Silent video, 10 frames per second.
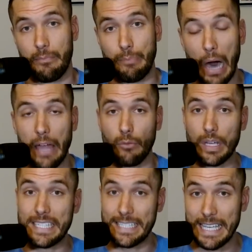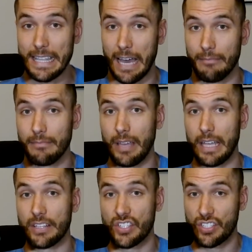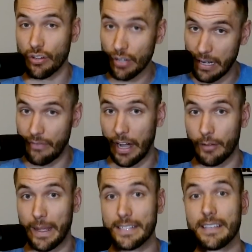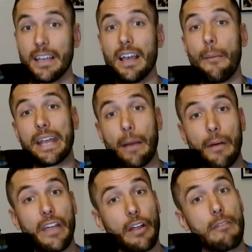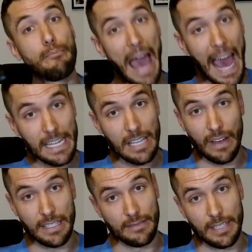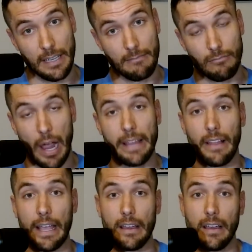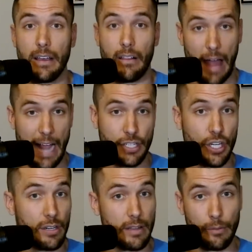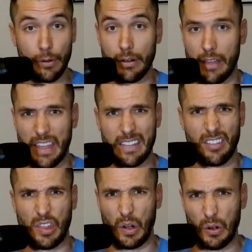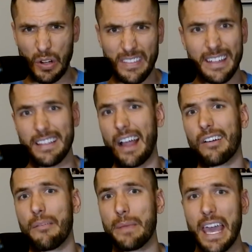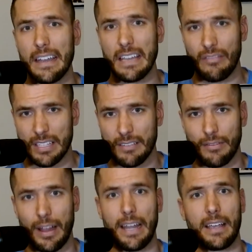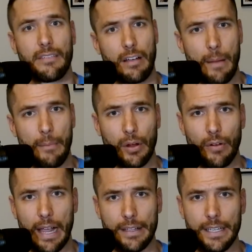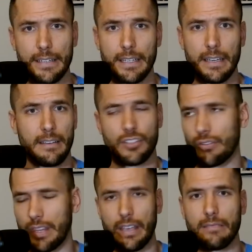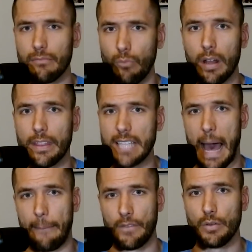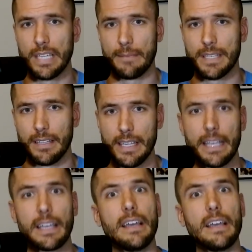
but we see them in certain environments become a very bad defensive team, right? Like last year, they were, I think, third in the entire NBA in defensive rating, if I remember correctly. Certainly one of the top few teams in the league.